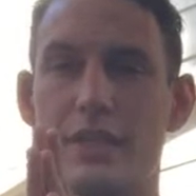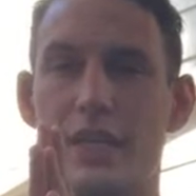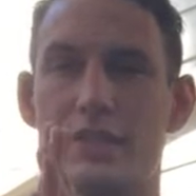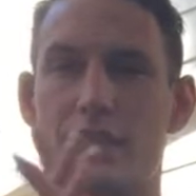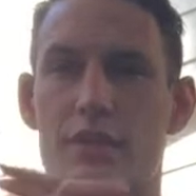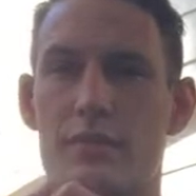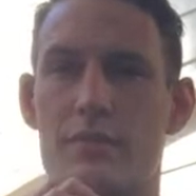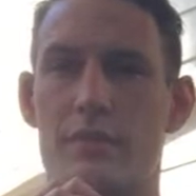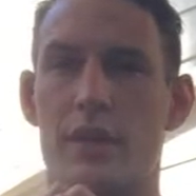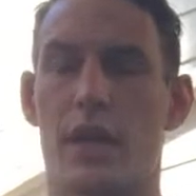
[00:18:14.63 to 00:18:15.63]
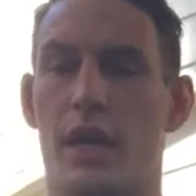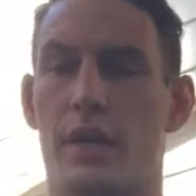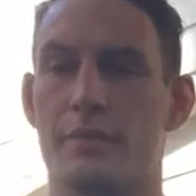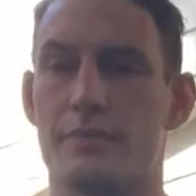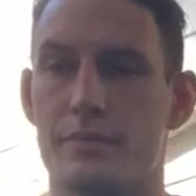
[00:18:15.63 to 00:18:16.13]
you guys.
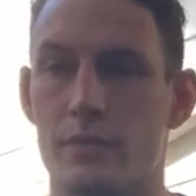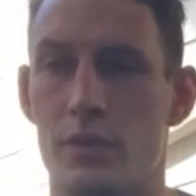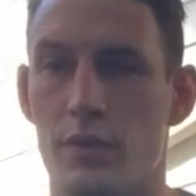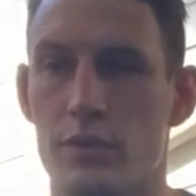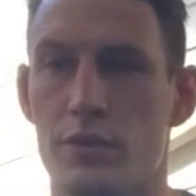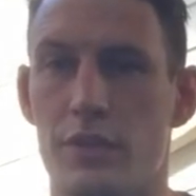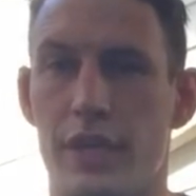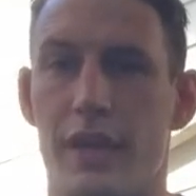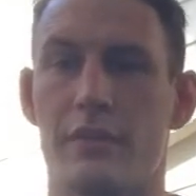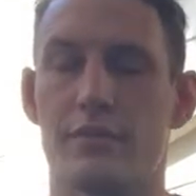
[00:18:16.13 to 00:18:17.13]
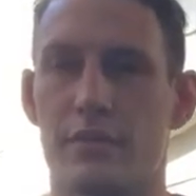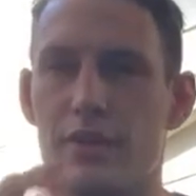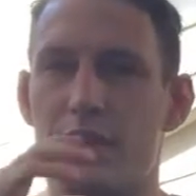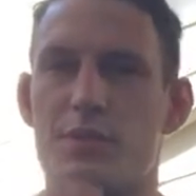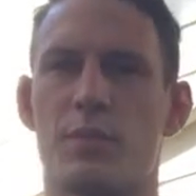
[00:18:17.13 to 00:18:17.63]
Cool. So yeah,
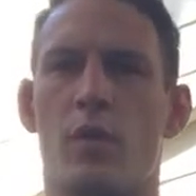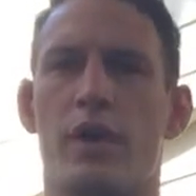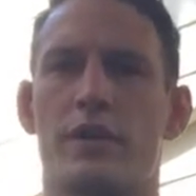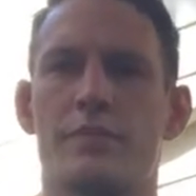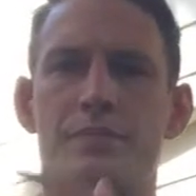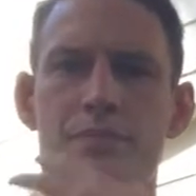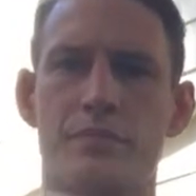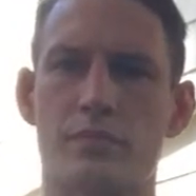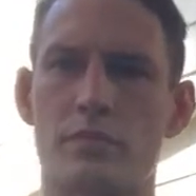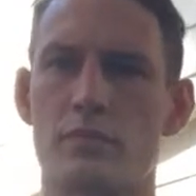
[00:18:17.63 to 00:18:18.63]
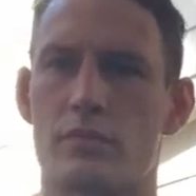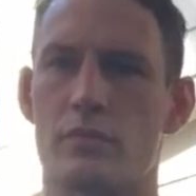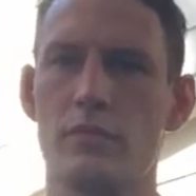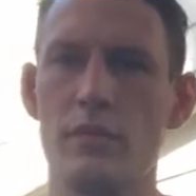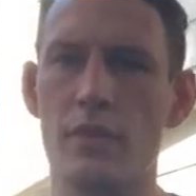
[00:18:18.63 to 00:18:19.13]
grab some water
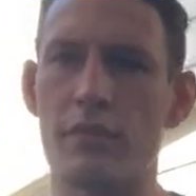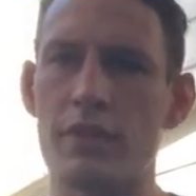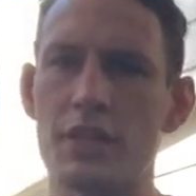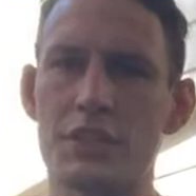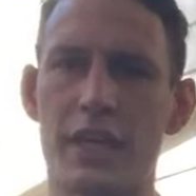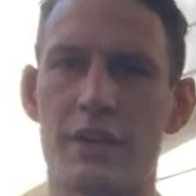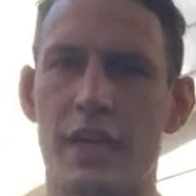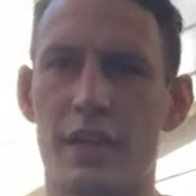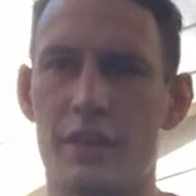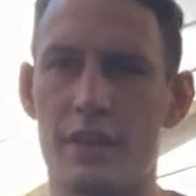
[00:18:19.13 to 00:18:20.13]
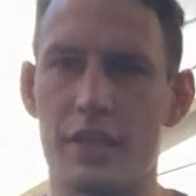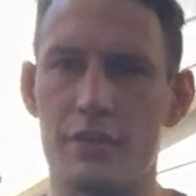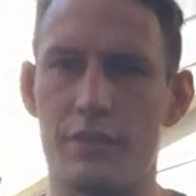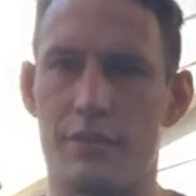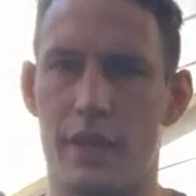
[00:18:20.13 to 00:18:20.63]
and flush down anything
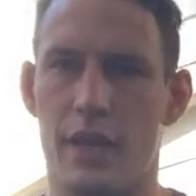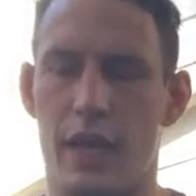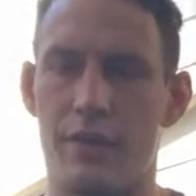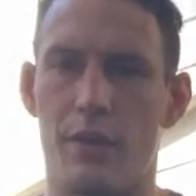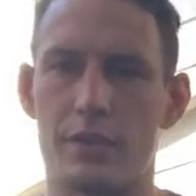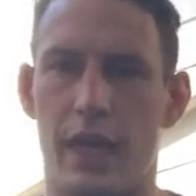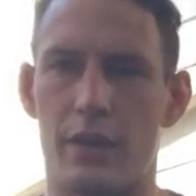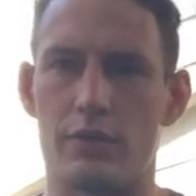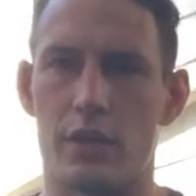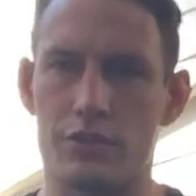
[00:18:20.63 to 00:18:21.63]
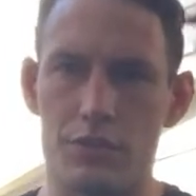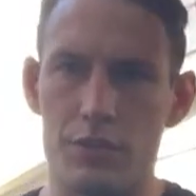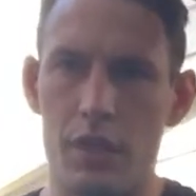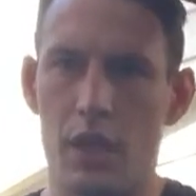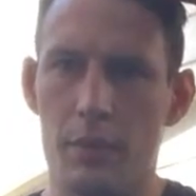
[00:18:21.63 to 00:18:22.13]
that you've kind of held on
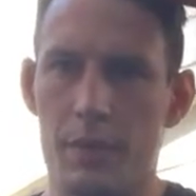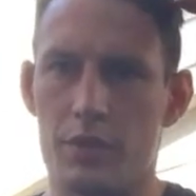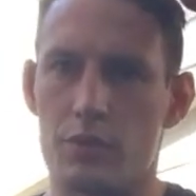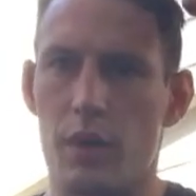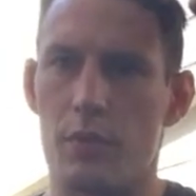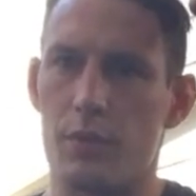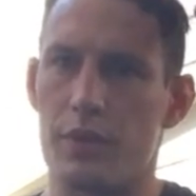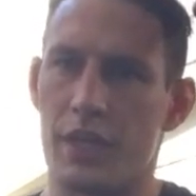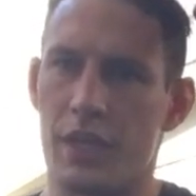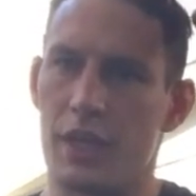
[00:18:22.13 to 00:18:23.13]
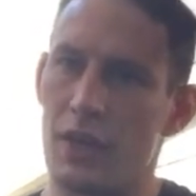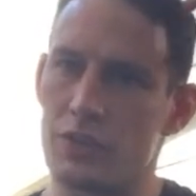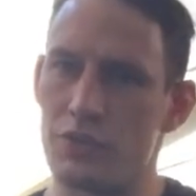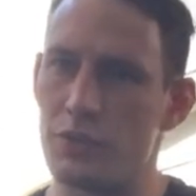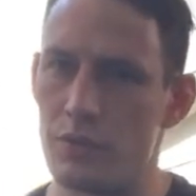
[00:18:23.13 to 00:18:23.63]
to, because while working
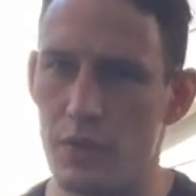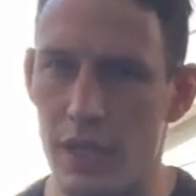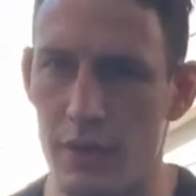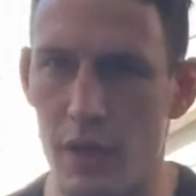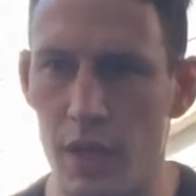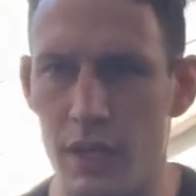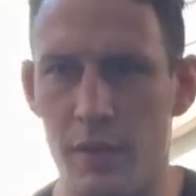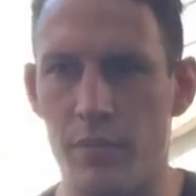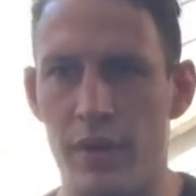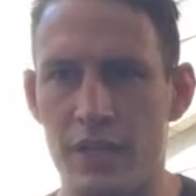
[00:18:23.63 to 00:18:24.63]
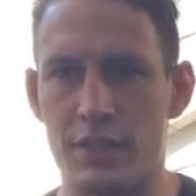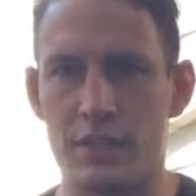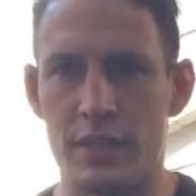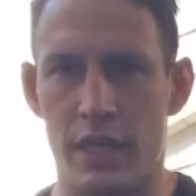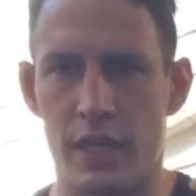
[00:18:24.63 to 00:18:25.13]
onto like
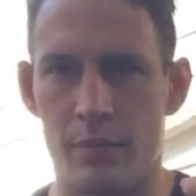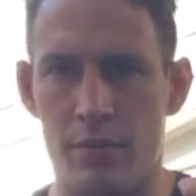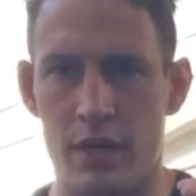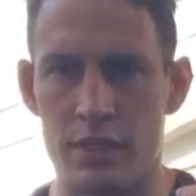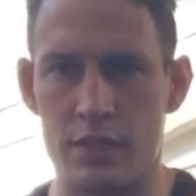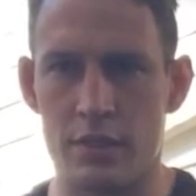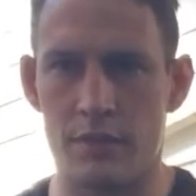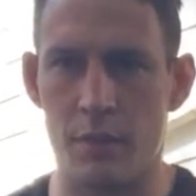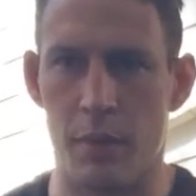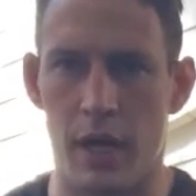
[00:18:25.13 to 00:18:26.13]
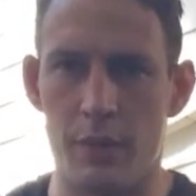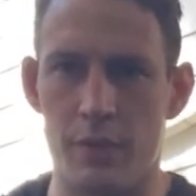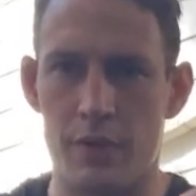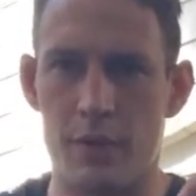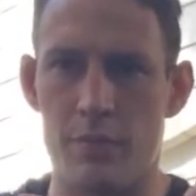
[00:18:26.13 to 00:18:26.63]
compressions, any compressions of the body,
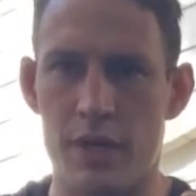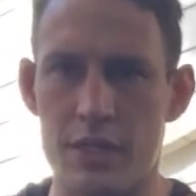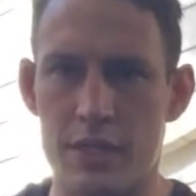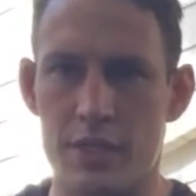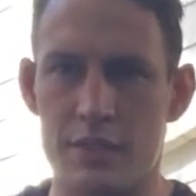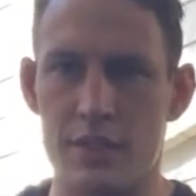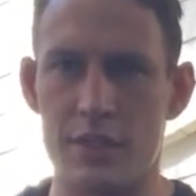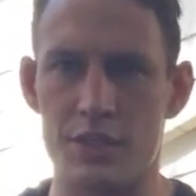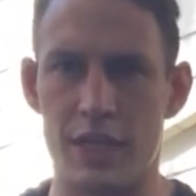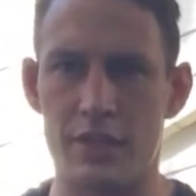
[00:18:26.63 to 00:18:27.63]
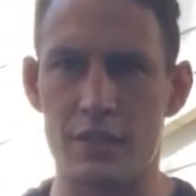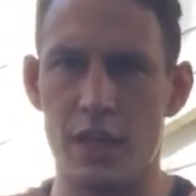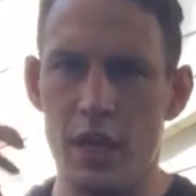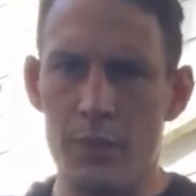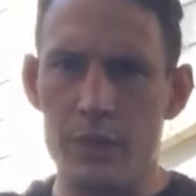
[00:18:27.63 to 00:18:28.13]
when you're compressing into the chest,
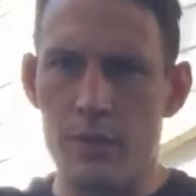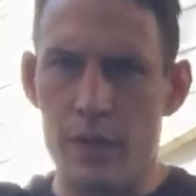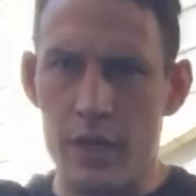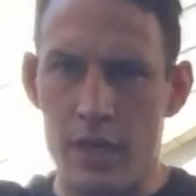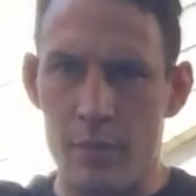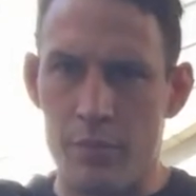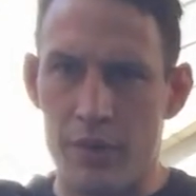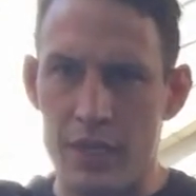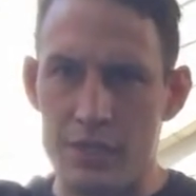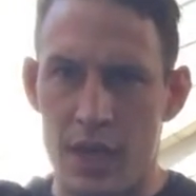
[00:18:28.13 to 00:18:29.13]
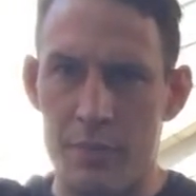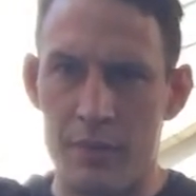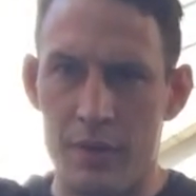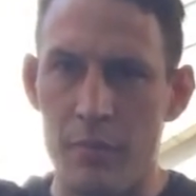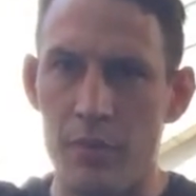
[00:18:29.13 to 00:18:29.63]
we don't want to compress up
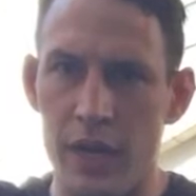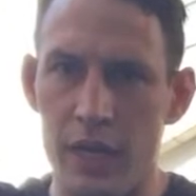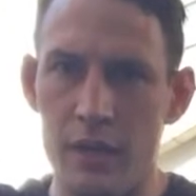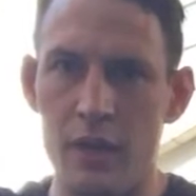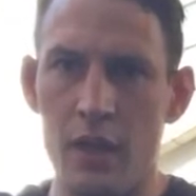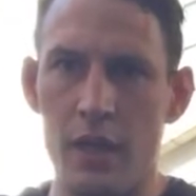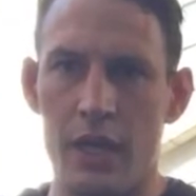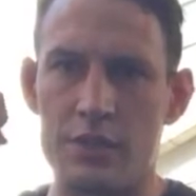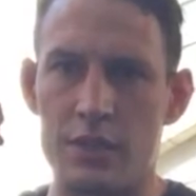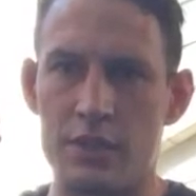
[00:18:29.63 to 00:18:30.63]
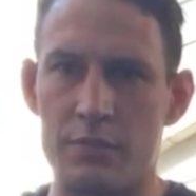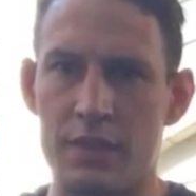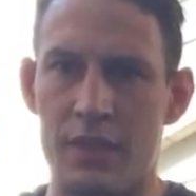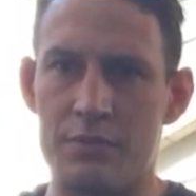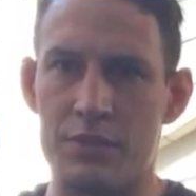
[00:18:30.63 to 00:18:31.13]
in the brain, as
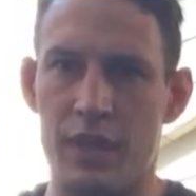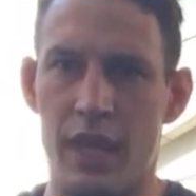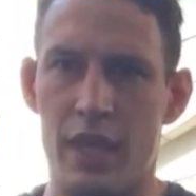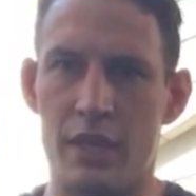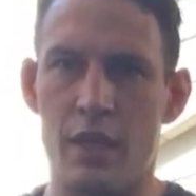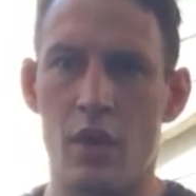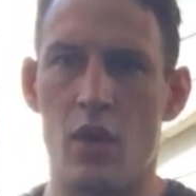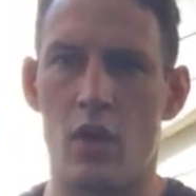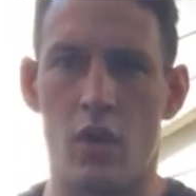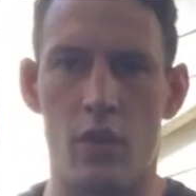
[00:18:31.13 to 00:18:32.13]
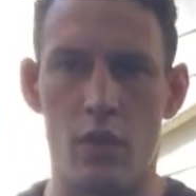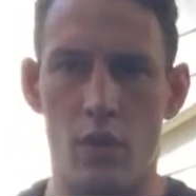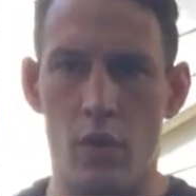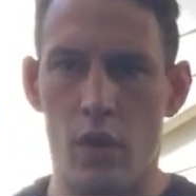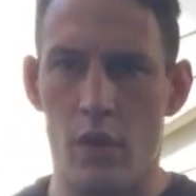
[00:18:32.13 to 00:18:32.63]
sometimes you can,
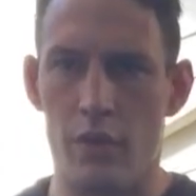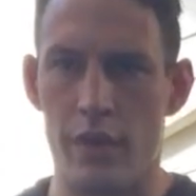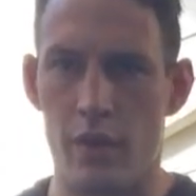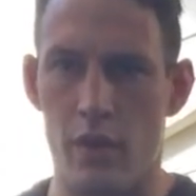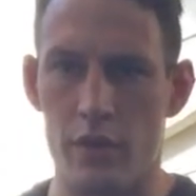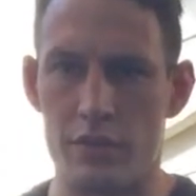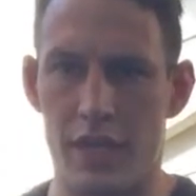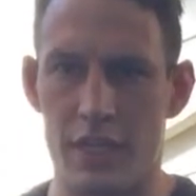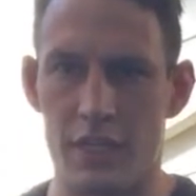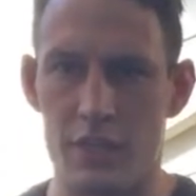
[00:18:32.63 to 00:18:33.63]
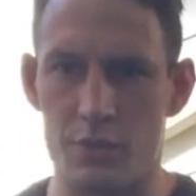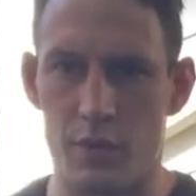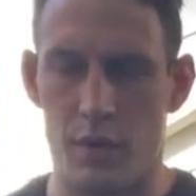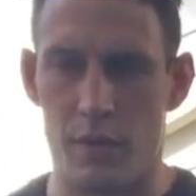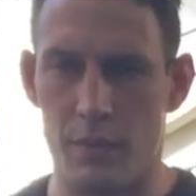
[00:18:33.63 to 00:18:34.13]
although there are techniques
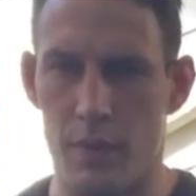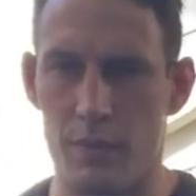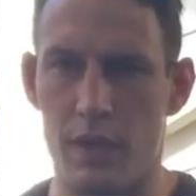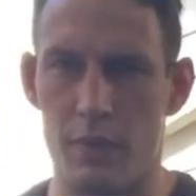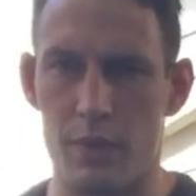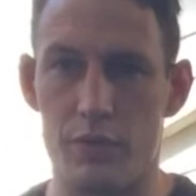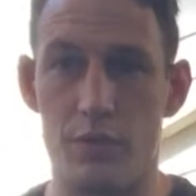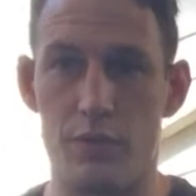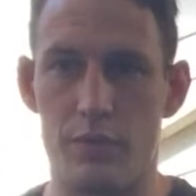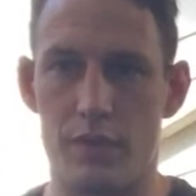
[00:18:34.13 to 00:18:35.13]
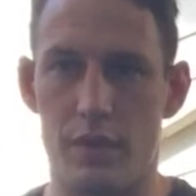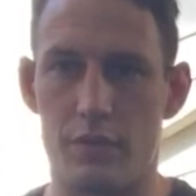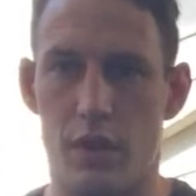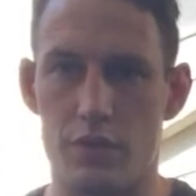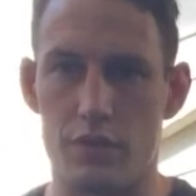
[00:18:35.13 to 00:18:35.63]
where and we do
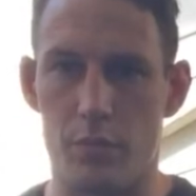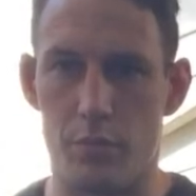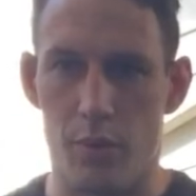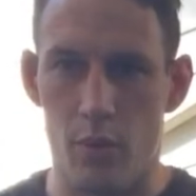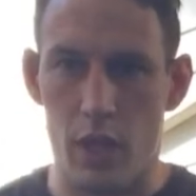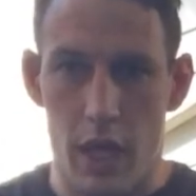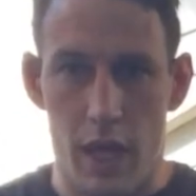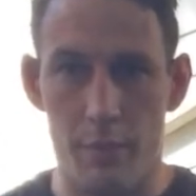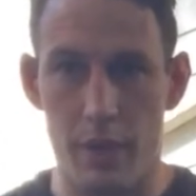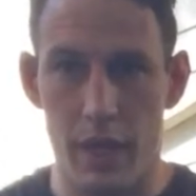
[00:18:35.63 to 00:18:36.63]
also pull up.